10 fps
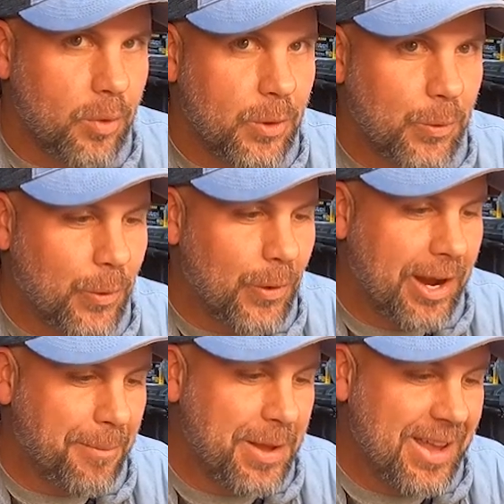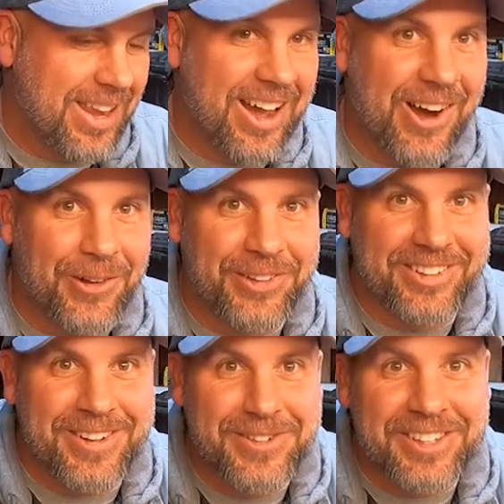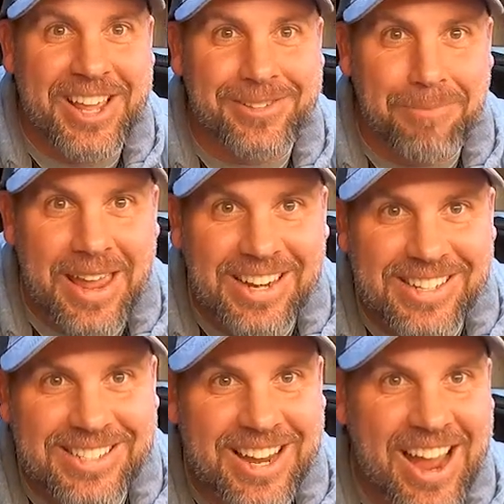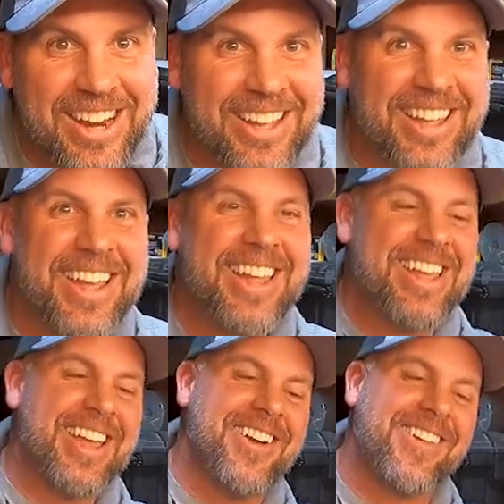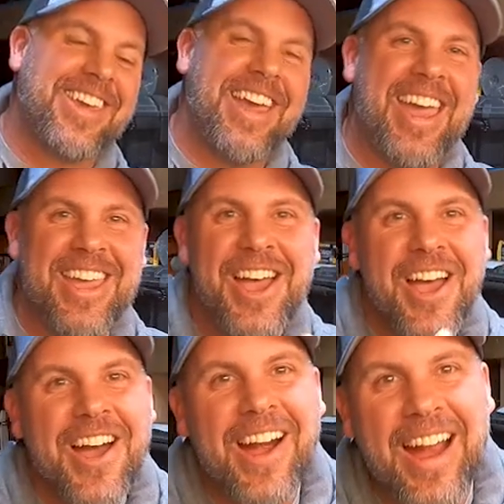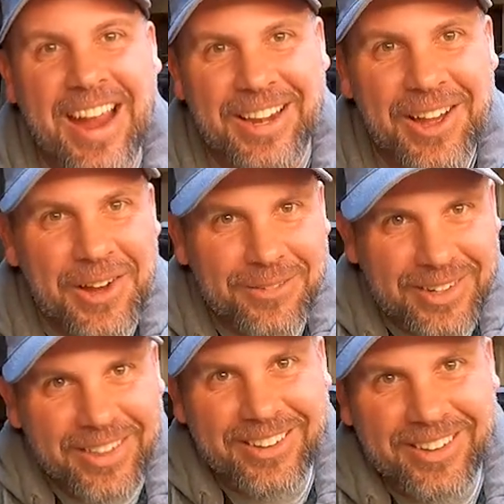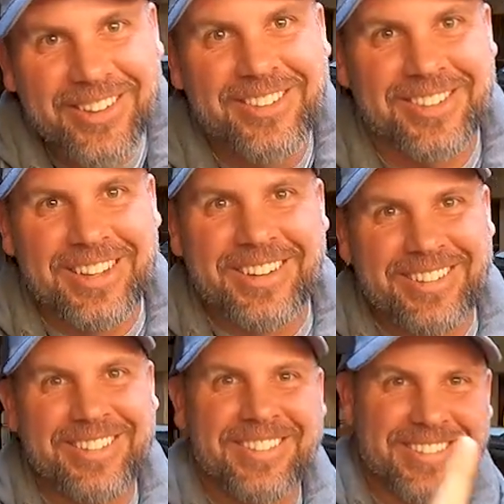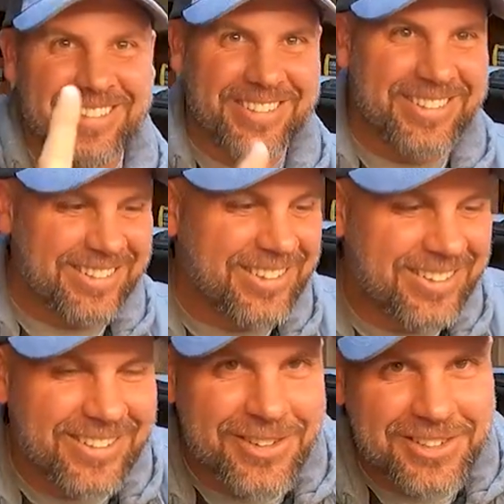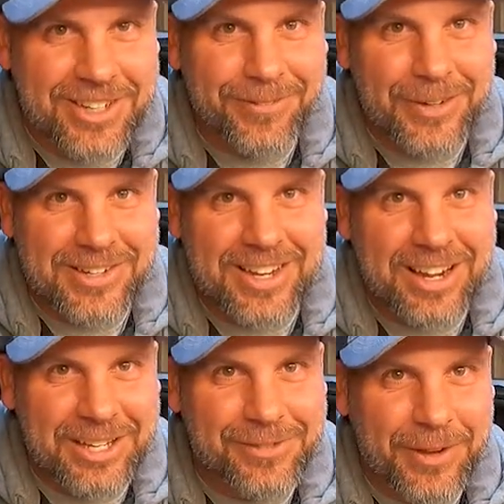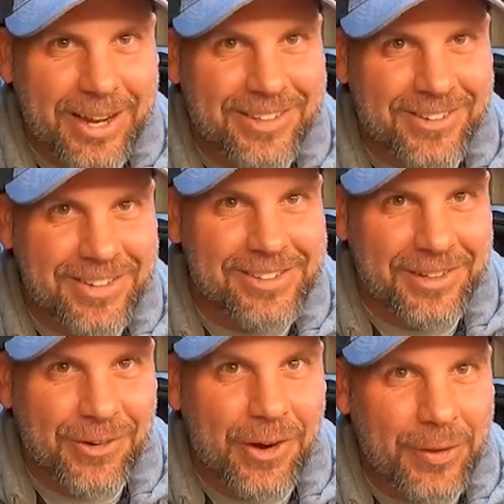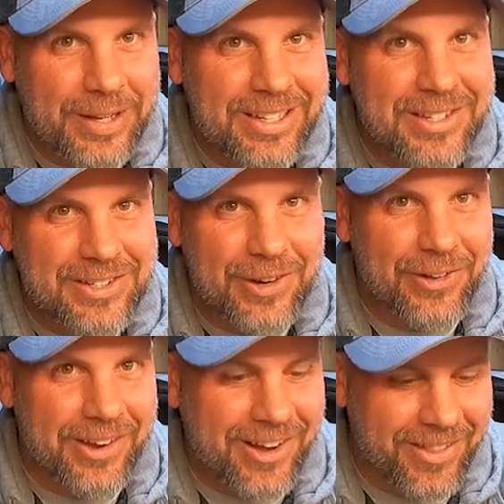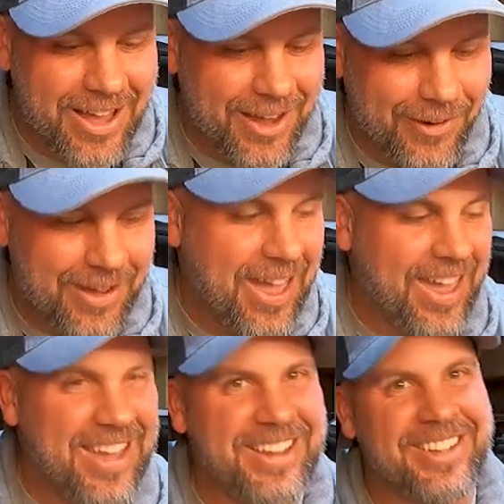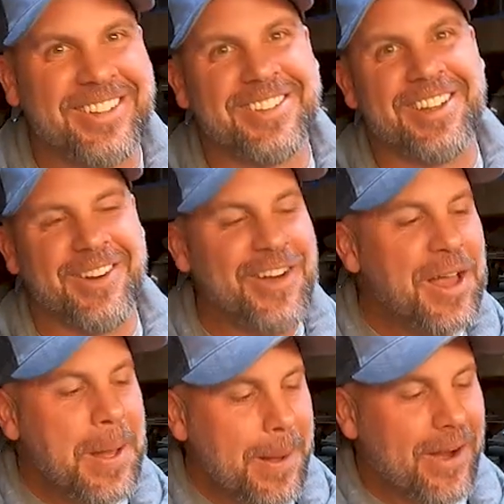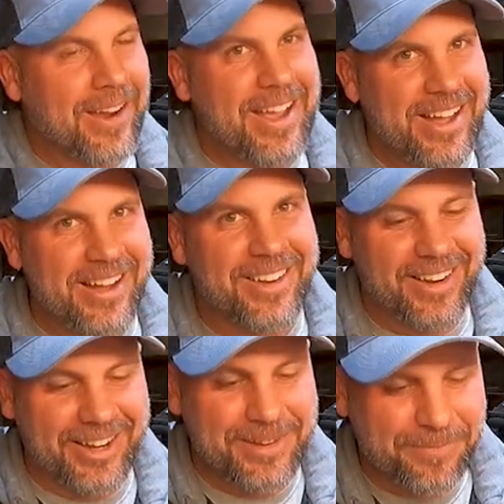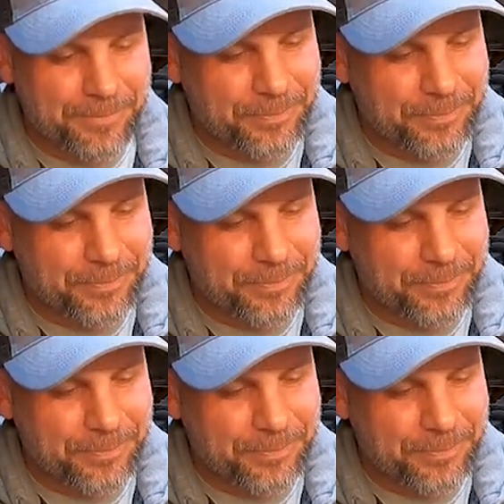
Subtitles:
Oh crap. It also says made in China. Okay. All right. Well, there's, you know, there's different Chinese factories and quality control and all that. Okay. So, okay. All right.